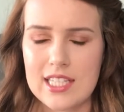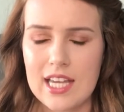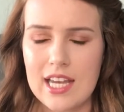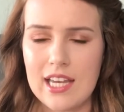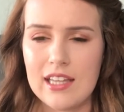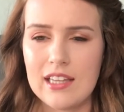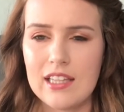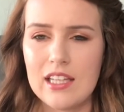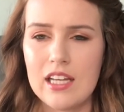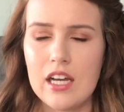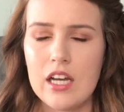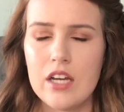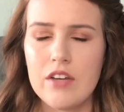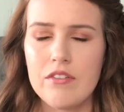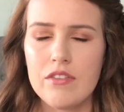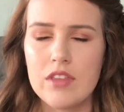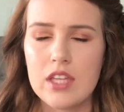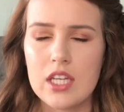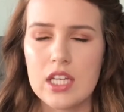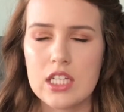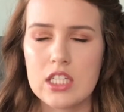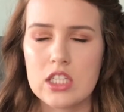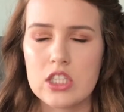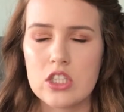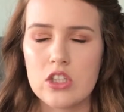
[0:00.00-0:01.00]
I love
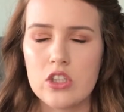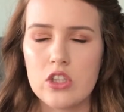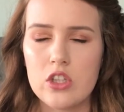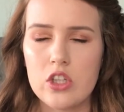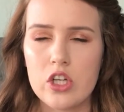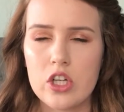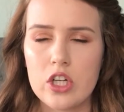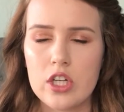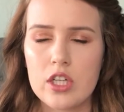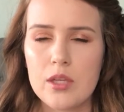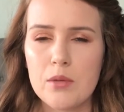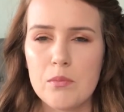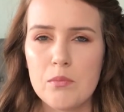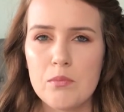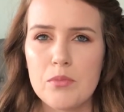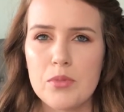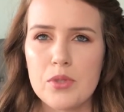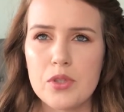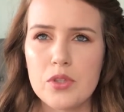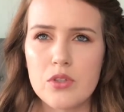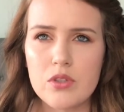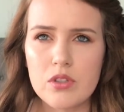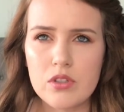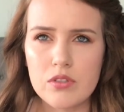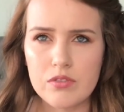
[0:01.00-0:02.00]
things to look
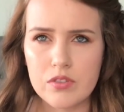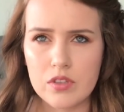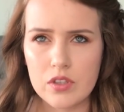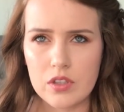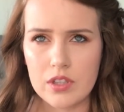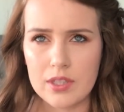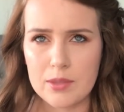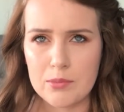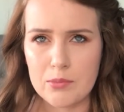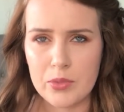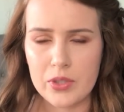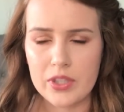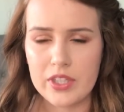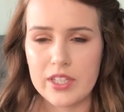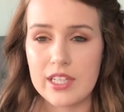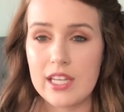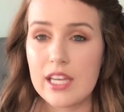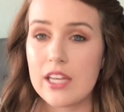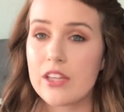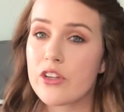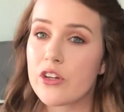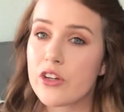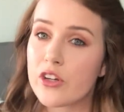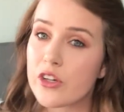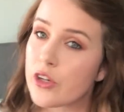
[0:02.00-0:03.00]
beautiful and put
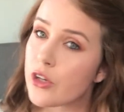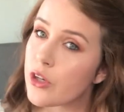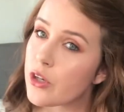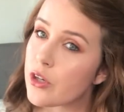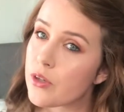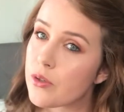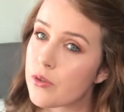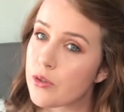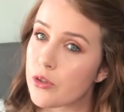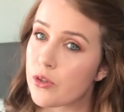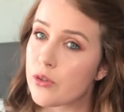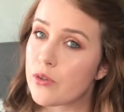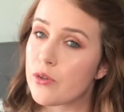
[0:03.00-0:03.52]
together in her,